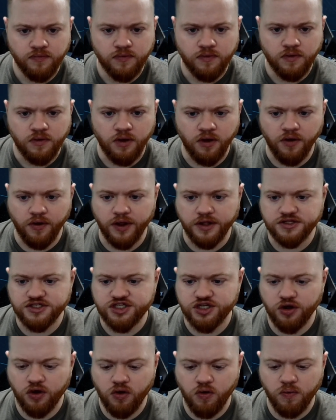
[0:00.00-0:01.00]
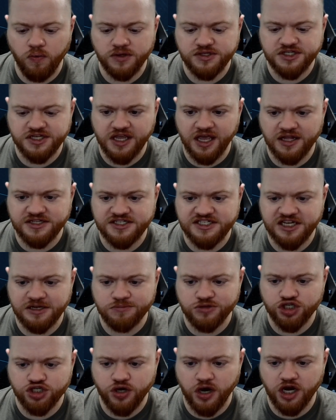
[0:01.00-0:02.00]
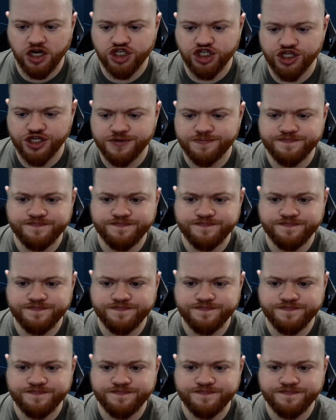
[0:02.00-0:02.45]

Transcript: Alright, so once again, same strategy.